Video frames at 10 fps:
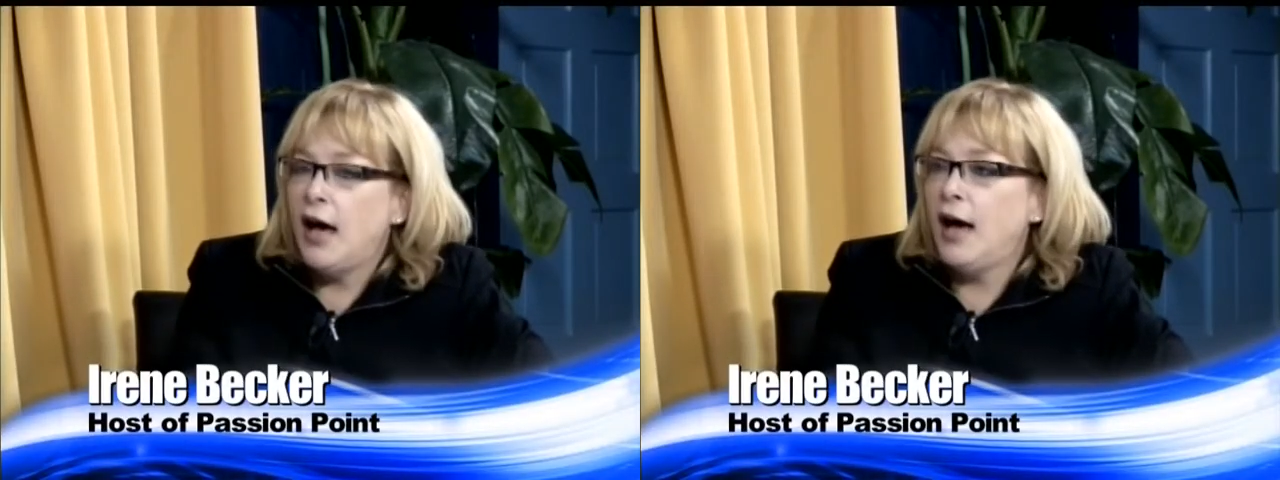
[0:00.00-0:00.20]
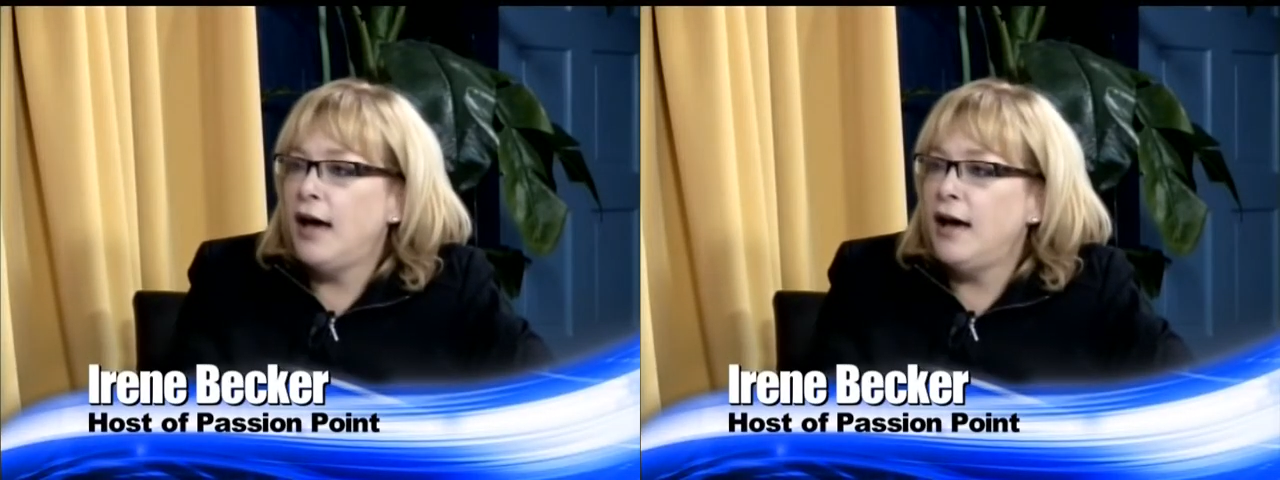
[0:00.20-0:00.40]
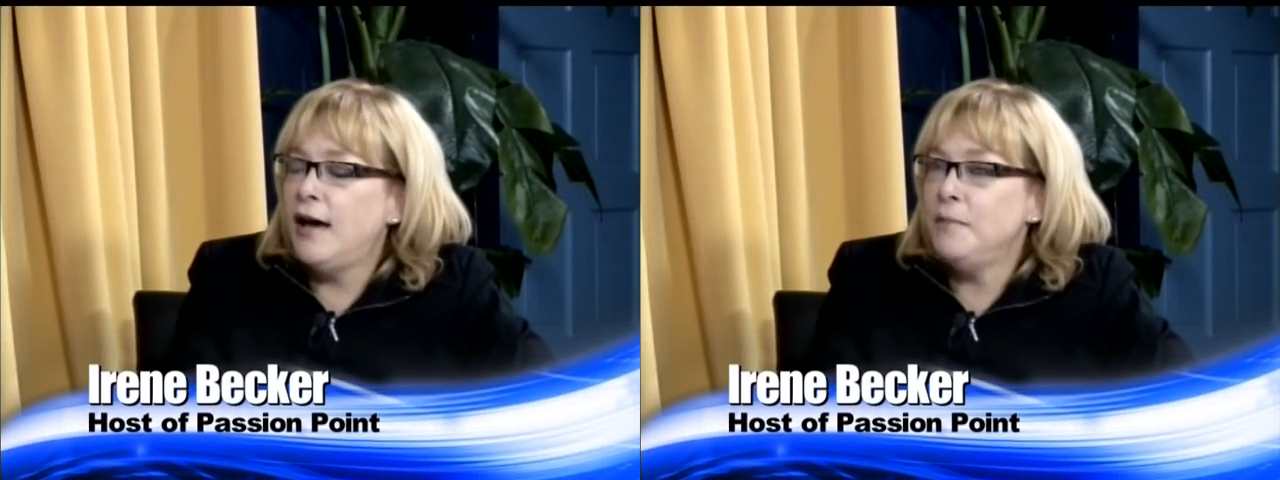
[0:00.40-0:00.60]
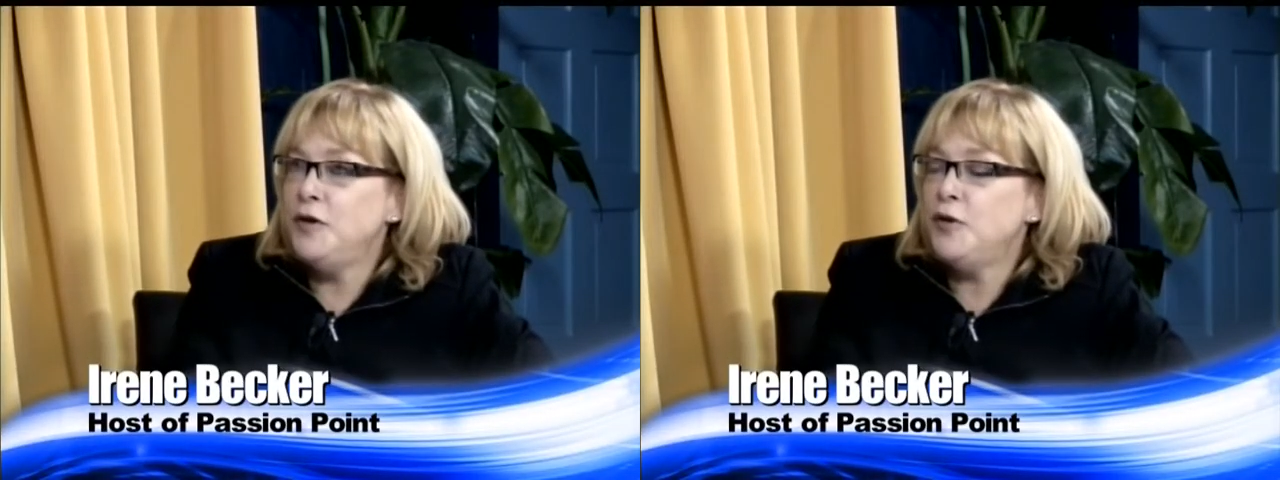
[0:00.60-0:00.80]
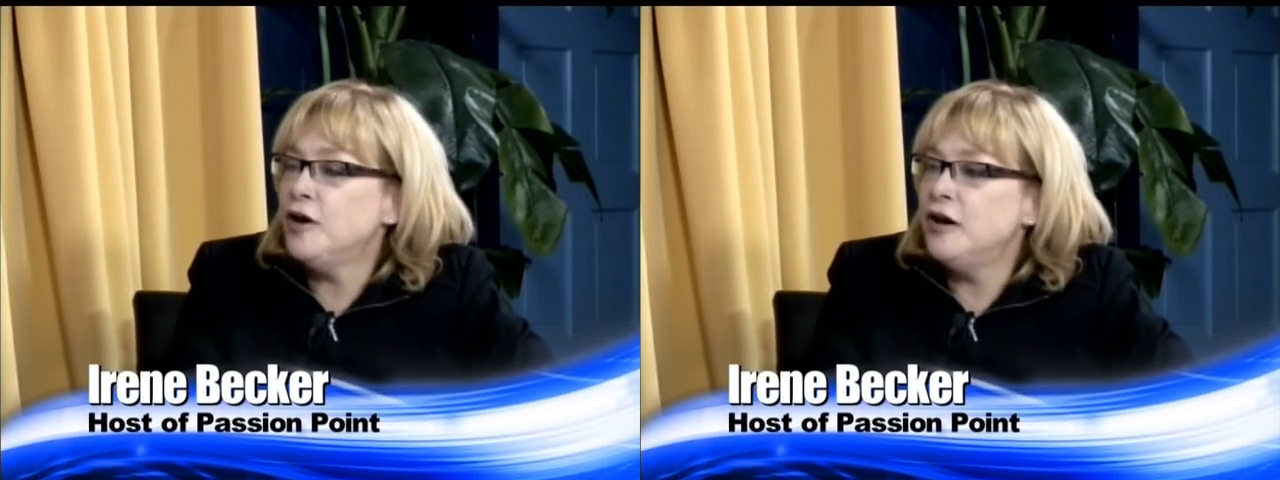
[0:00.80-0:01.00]

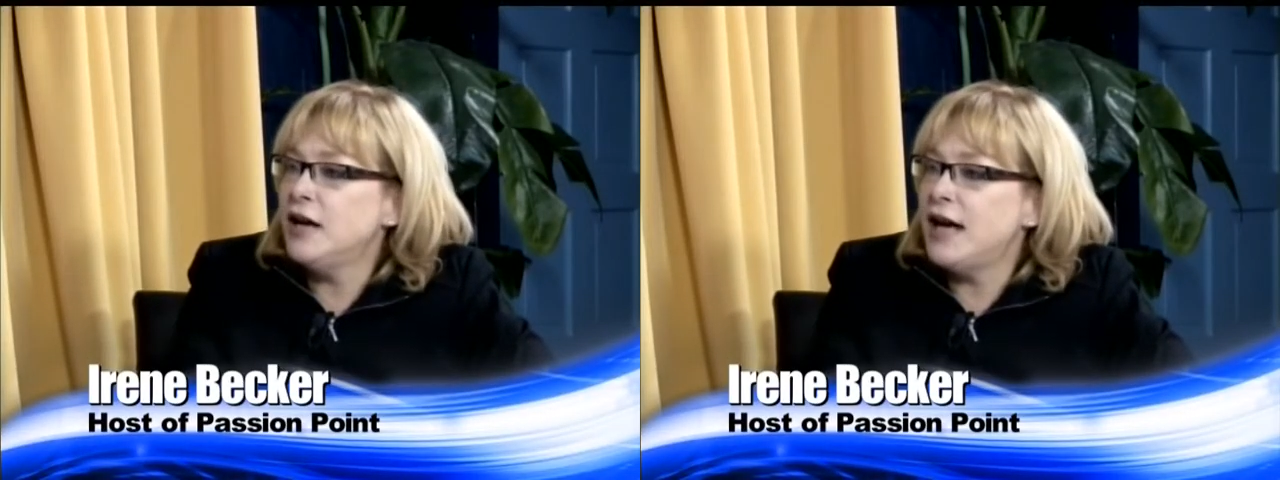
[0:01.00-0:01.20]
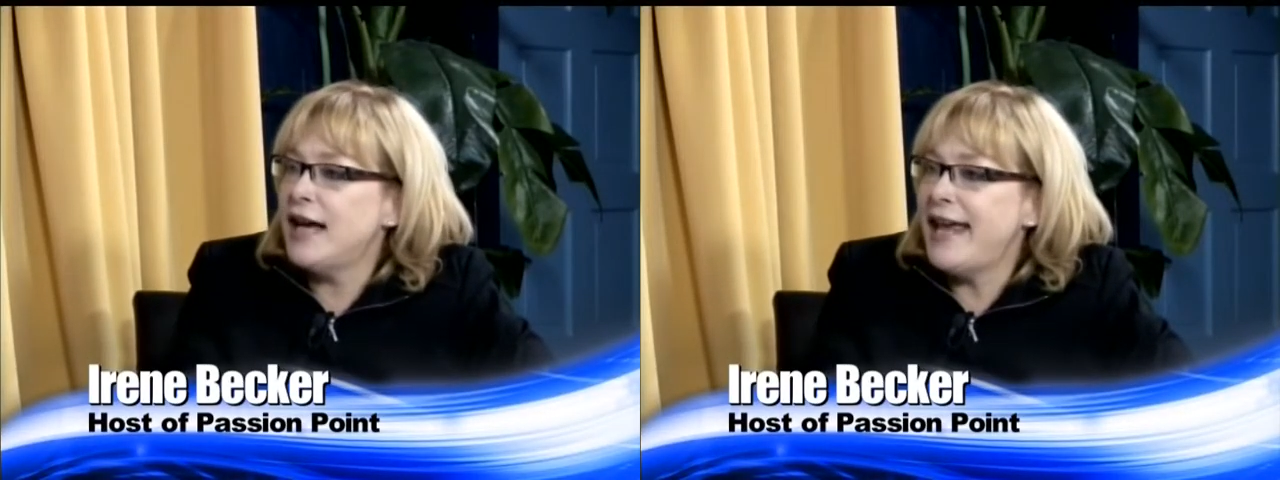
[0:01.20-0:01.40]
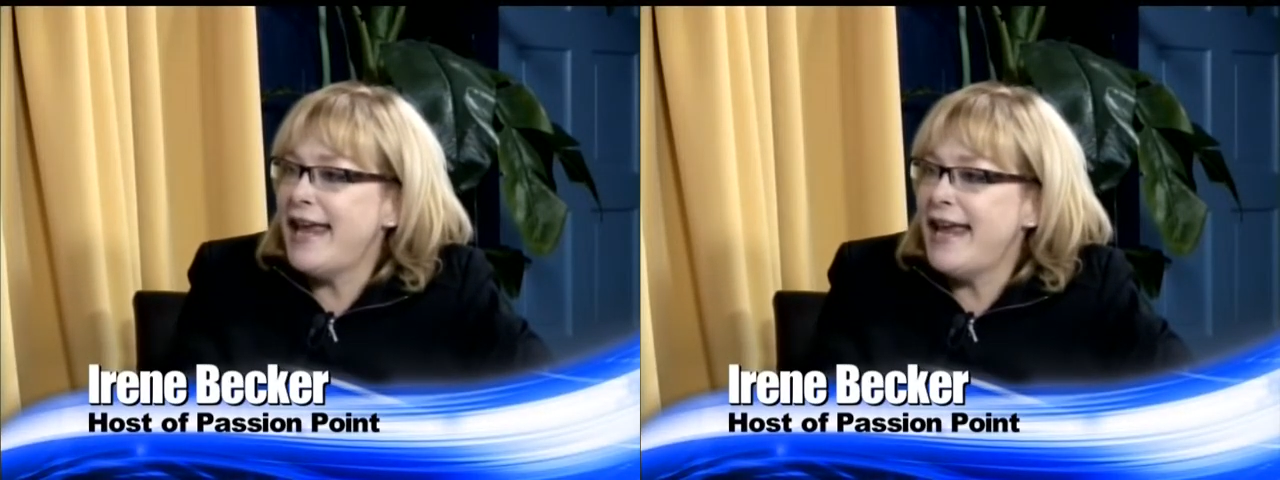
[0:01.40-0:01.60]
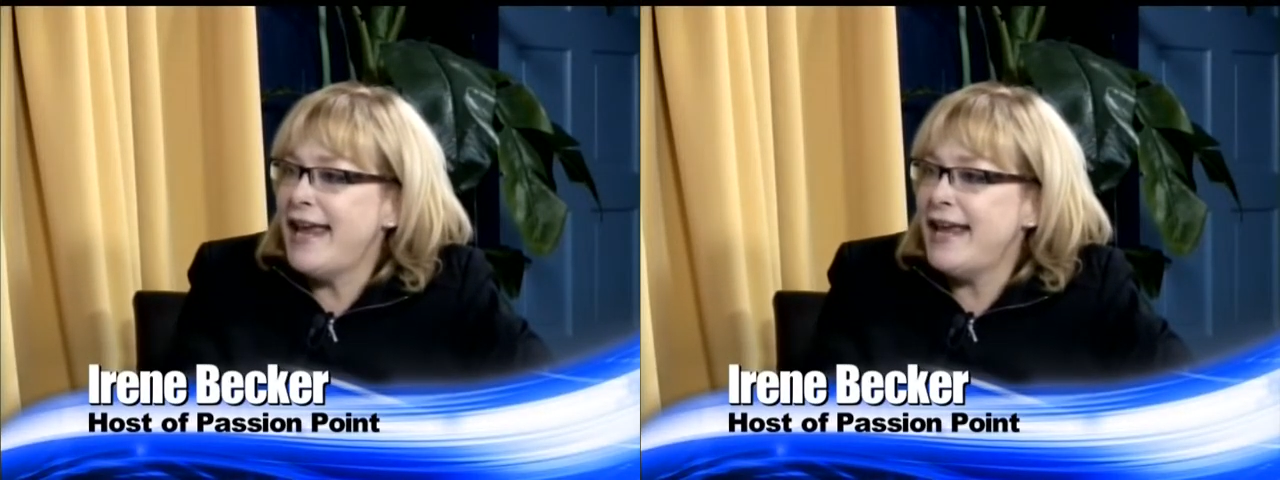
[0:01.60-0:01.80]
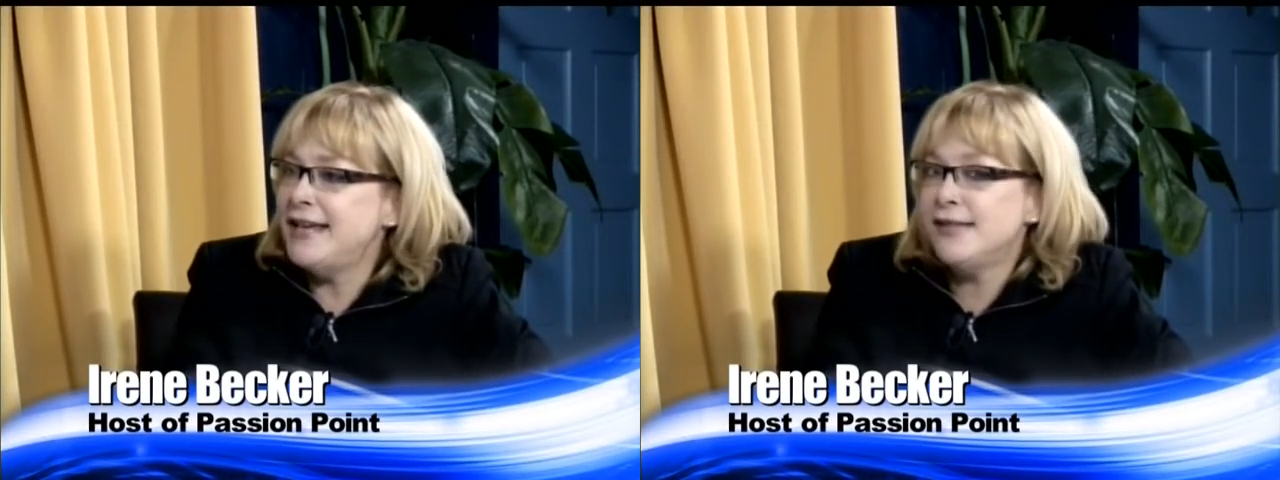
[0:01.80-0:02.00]
You're a